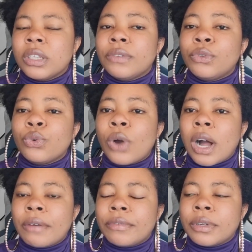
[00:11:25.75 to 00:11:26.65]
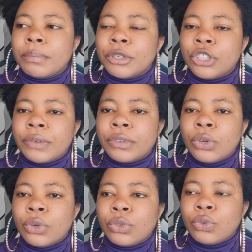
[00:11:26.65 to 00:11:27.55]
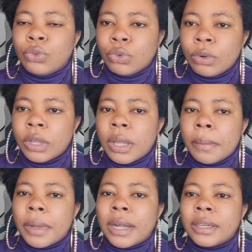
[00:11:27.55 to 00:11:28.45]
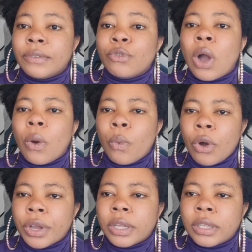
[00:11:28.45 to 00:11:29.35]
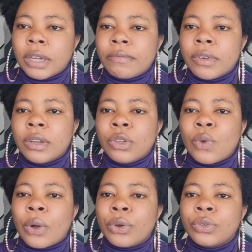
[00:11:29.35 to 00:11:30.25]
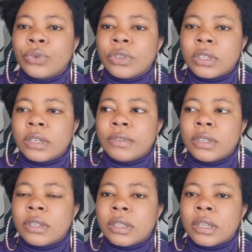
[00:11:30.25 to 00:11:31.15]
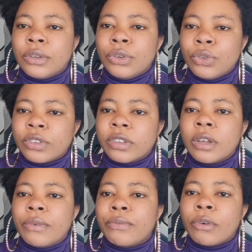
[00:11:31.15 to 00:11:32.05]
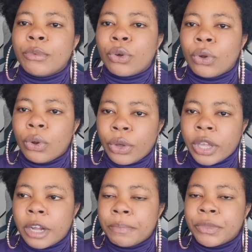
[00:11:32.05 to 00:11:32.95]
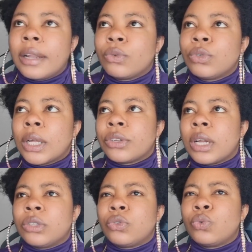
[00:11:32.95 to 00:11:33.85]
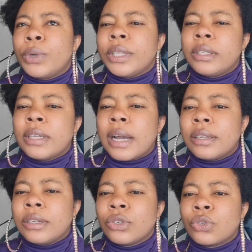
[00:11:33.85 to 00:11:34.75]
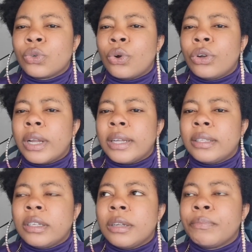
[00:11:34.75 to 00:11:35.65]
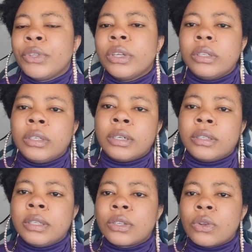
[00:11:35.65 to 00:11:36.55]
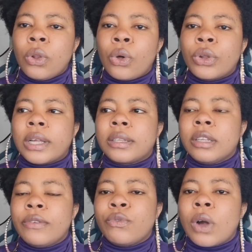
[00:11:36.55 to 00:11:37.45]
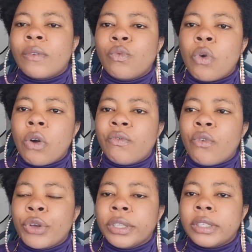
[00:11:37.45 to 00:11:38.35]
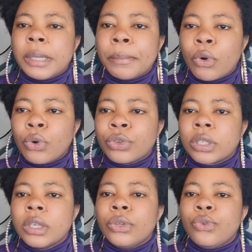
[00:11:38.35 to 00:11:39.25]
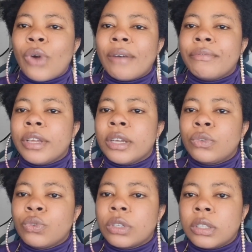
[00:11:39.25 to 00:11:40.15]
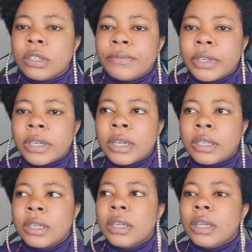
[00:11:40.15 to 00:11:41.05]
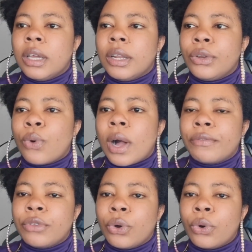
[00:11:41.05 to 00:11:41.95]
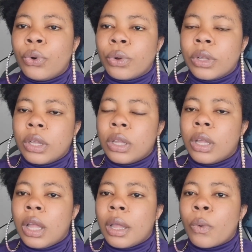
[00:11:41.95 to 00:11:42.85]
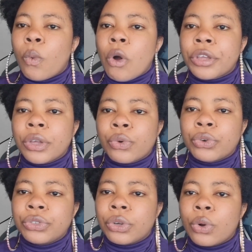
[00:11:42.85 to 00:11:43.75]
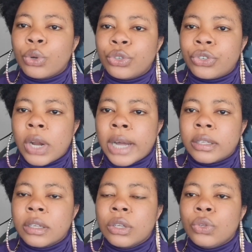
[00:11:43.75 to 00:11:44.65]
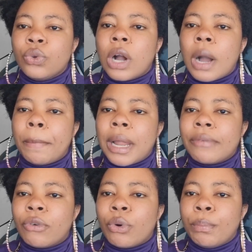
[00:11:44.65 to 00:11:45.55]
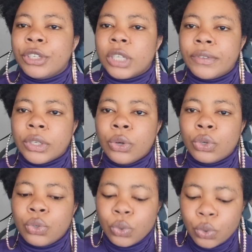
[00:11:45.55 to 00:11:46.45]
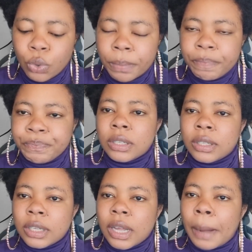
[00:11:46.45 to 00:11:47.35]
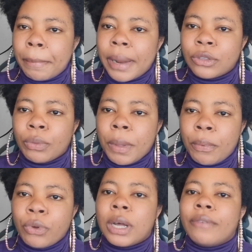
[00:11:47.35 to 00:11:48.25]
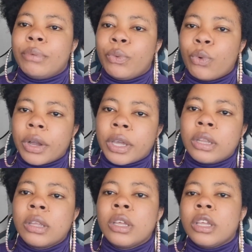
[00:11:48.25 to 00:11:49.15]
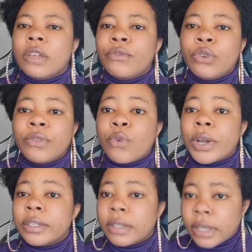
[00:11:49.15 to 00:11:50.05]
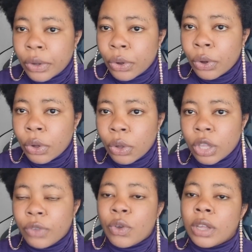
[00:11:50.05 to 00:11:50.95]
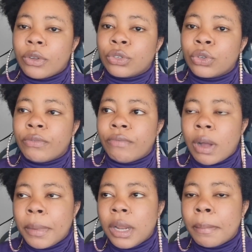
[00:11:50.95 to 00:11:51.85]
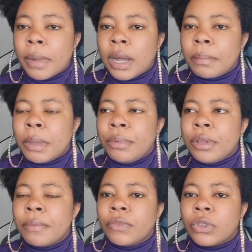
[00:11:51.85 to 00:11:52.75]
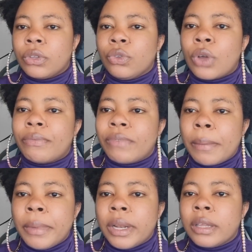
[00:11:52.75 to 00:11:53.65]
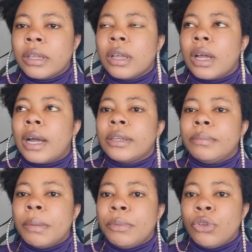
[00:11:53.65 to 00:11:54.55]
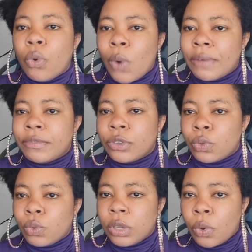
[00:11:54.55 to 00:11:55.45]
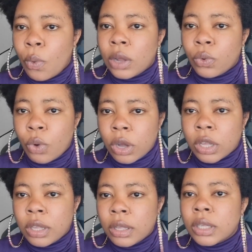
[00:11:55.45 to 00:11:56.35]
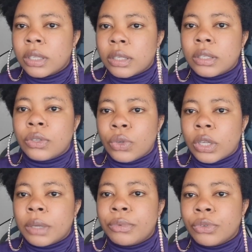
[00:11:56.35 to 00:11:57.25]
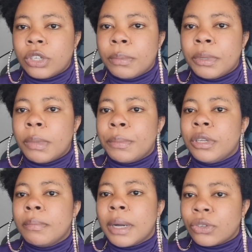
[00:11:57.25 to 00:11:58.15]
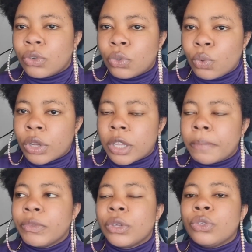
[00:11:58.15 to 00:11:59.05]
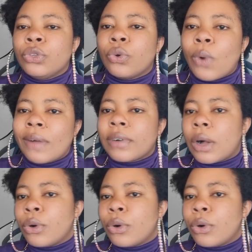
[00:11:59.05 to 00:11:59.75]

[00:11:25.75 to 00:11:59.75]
If you have a Beschäftigung DUDU and if you are working, definitely you are going to receive this news from your lawyer. In 2020, I think so, or 19, there is this law that says if you have worked for 18 months, you have A2 certificate, and you have your working contract, you can apply for Beschäftigung DUDU. This apply to people that have been working, even if you are a single, if you are also a family man, maybe your family and maybe your wife is the one working since you came to Germany, maybe the man is not working. Your wife can